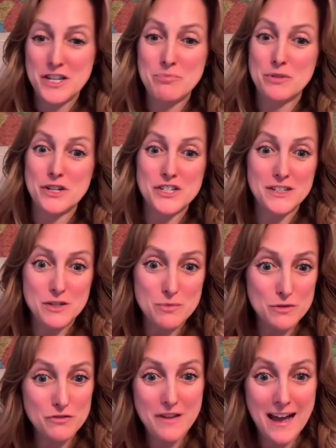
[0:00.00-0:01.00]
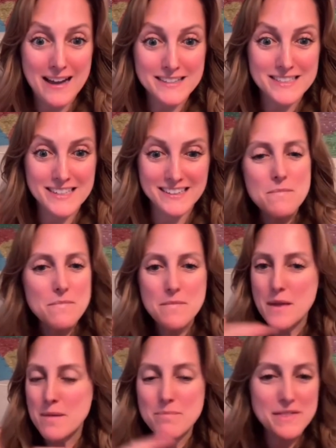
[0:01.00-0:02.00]
Bridget, you moved fast.
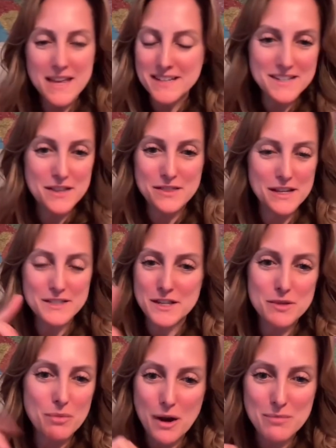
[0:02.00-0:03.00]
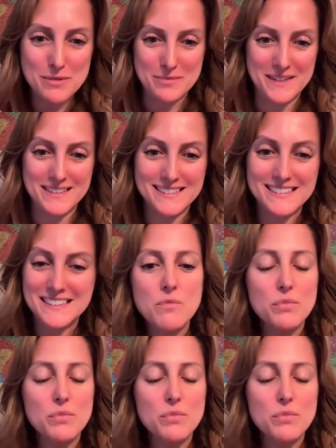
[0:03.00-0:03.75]
But that's not the problem here.